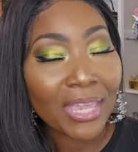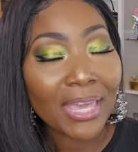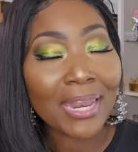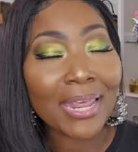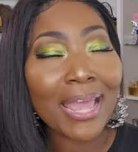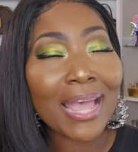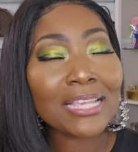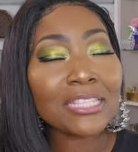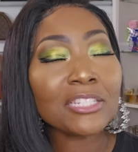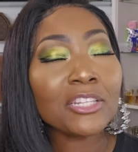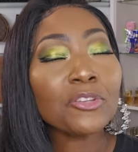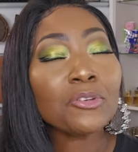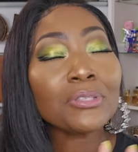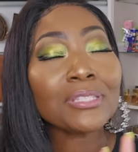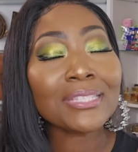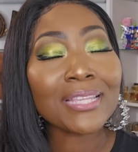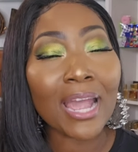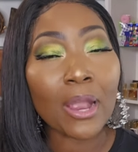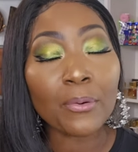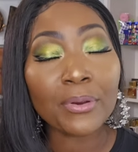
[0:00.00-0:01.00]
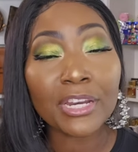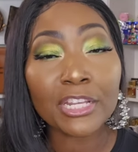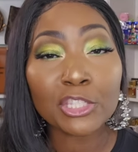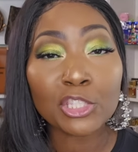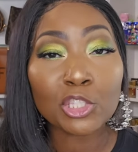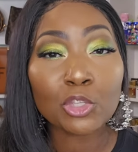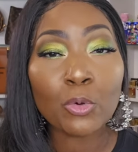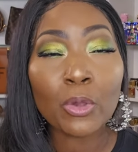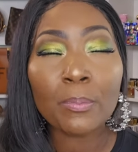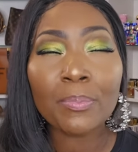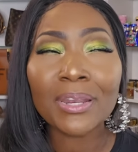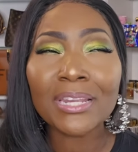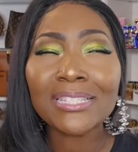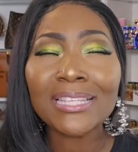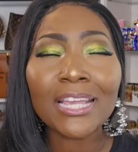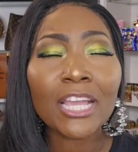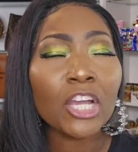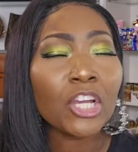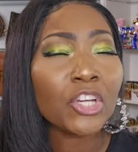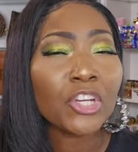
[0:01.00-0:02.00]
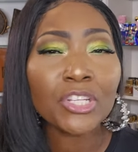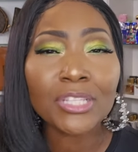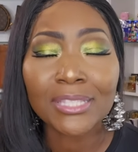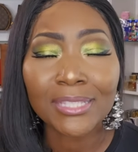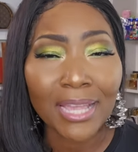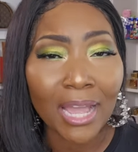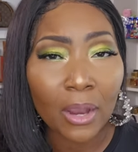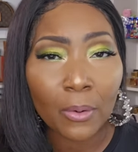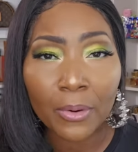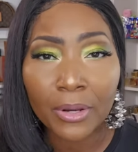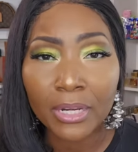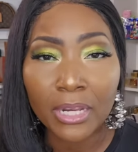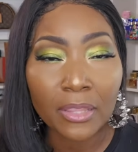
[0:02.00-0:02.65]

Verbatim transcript: It has a little sourness to it, but it's like a good sour.